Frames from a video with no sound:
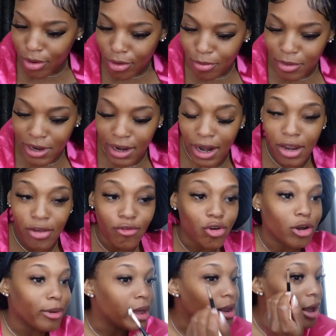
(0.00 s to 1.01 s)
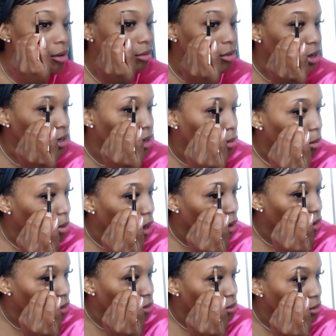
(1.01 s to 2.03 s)
but it ain't even nobody I want to double
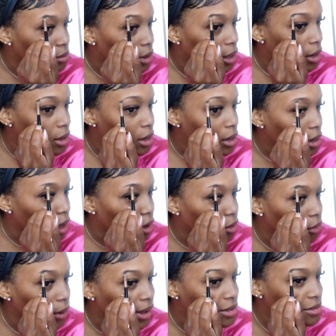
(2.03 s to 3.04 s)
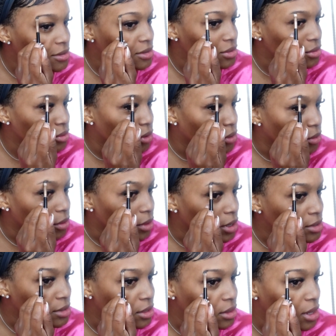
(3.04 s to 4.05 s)
back on and then they crazy too though
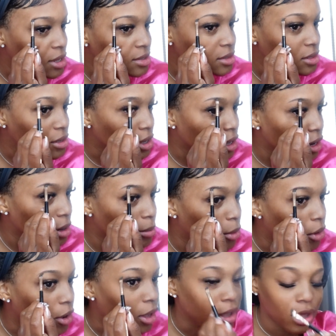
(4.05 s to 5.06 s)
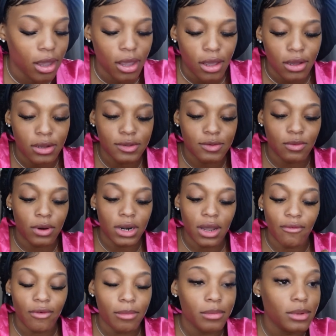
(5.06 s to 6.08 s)
that's the that's the killing part cause one
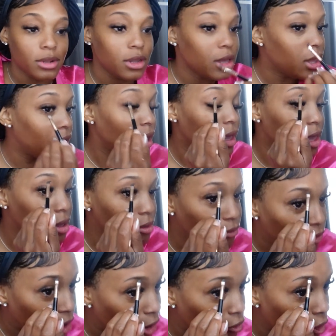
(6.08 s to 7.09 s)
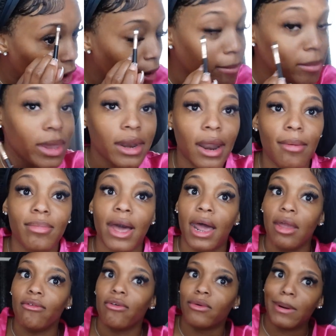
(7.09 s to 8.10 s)
of them he keep fucking writing me and I'm not
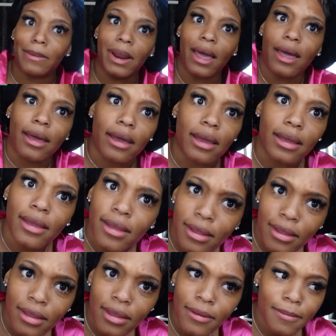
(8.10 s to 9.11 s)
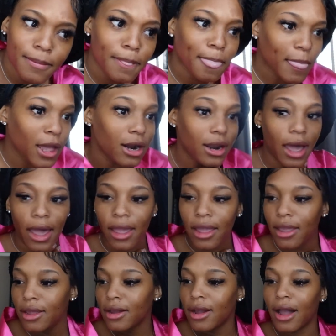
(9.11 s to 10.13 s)
even replying
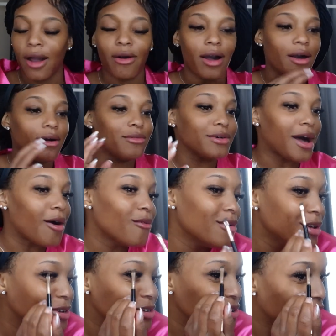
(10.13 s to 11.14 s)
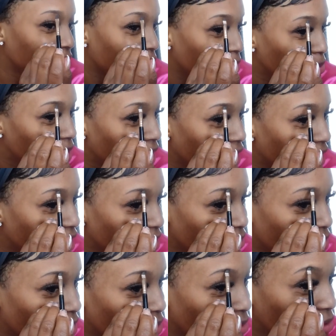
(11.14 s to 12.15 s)
like I, I, I would show y'all, but I ain't
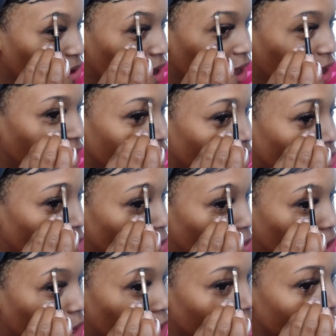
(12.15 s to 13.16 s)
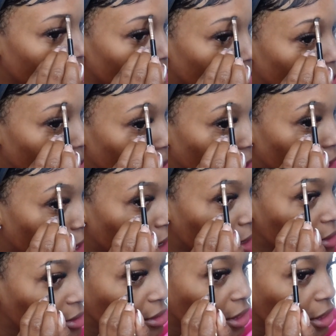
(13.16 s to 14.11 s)
even gonna I ain't even gonna be that girl. But like he's